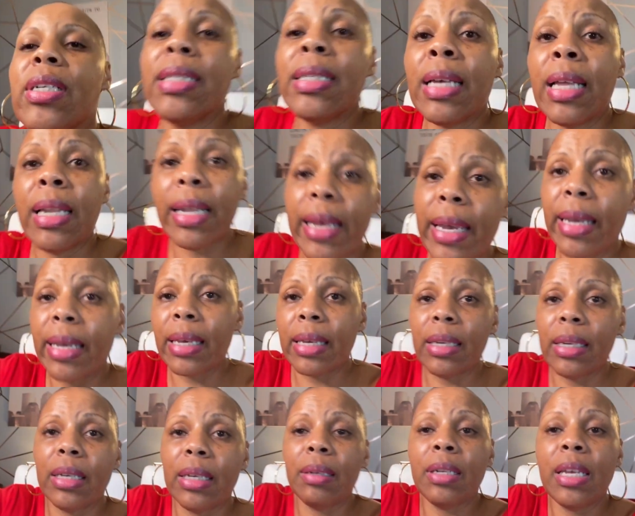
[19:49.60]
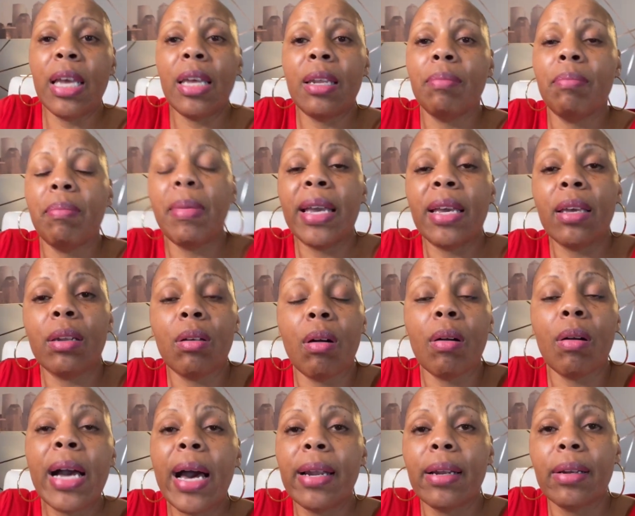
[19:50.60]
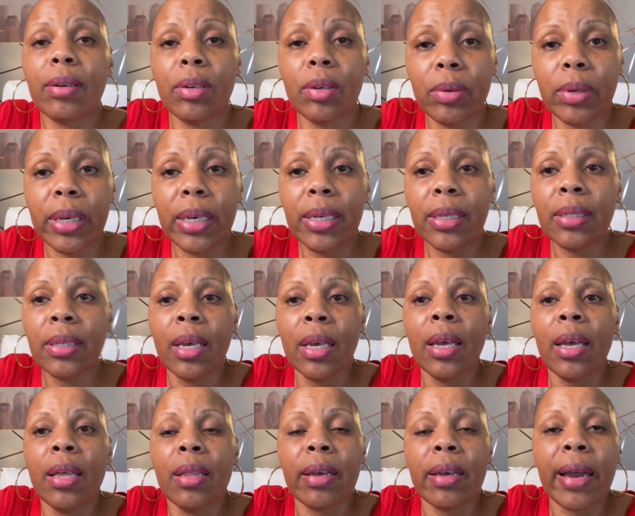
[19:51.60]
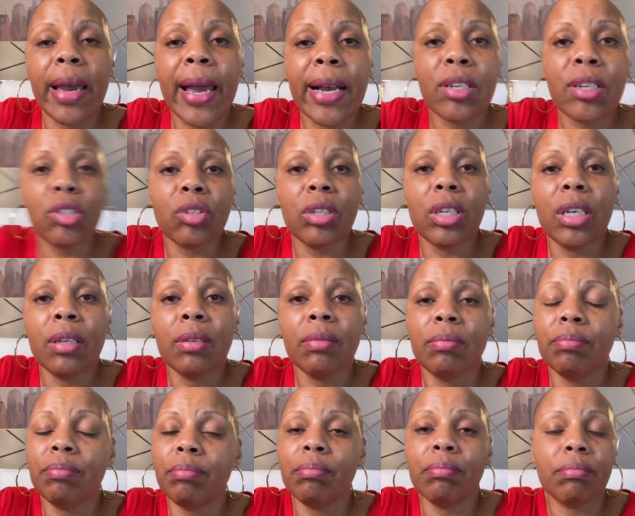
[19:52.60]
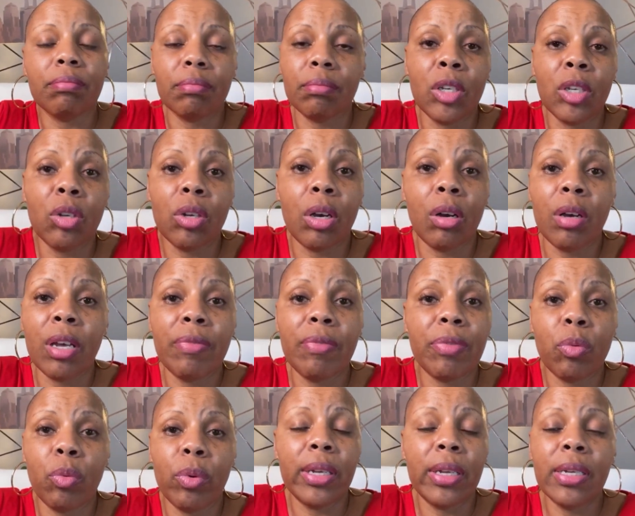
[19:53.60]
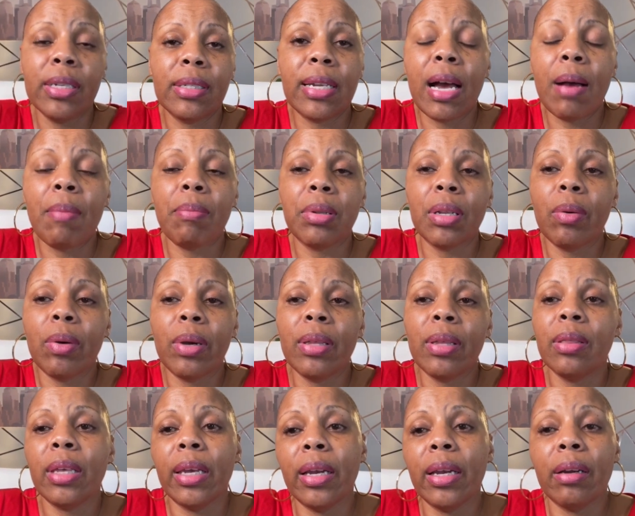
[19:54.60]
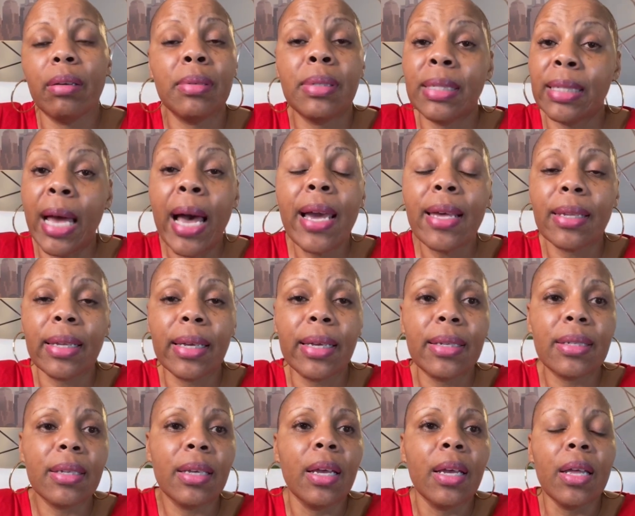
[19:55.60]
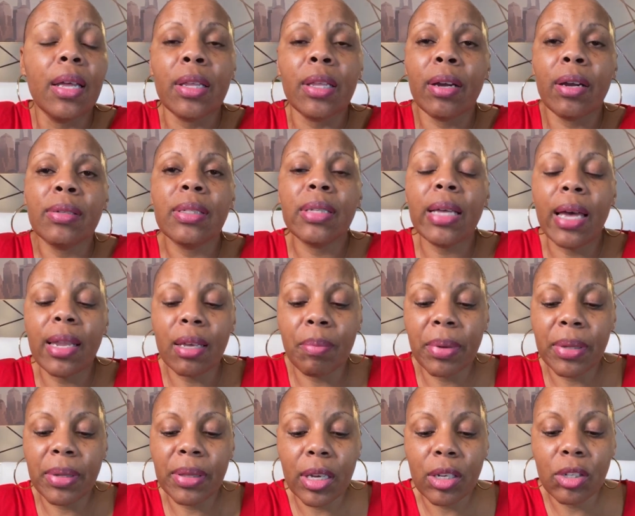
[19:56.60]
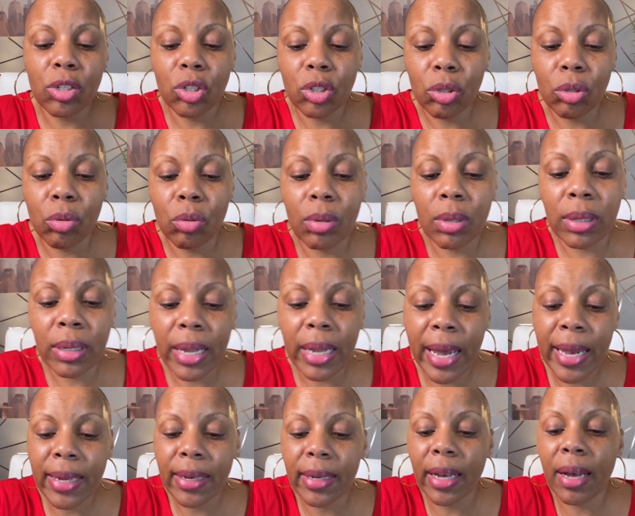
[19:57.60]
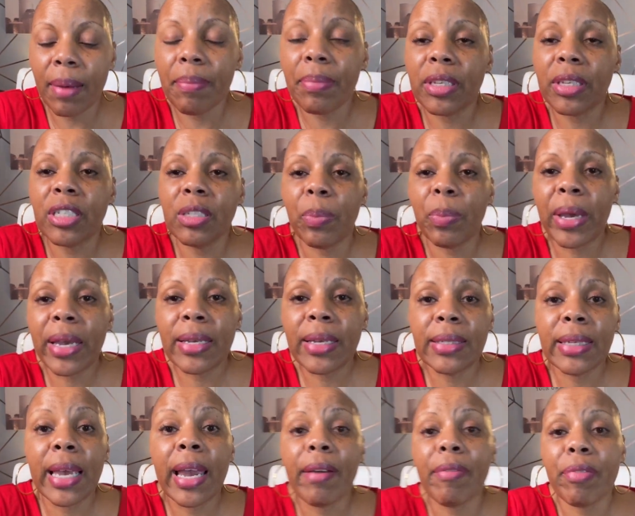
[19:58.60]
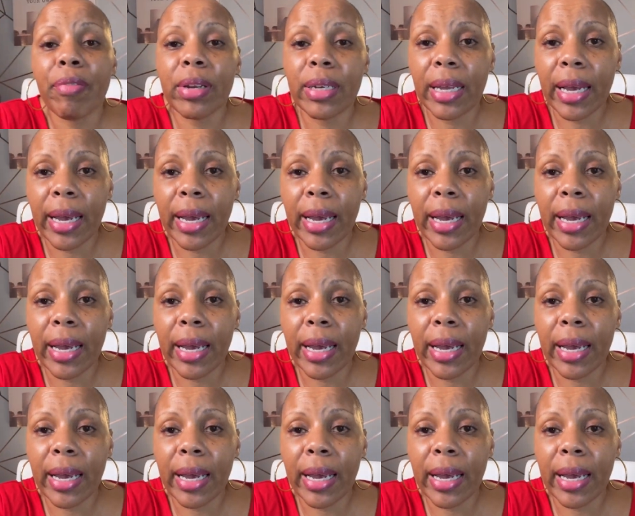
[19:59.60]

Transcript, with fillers: just clanking and, and making all kind of noise. They're actually you know, if the wind is not blowing, they're silent. They're silent, but they do light up the space every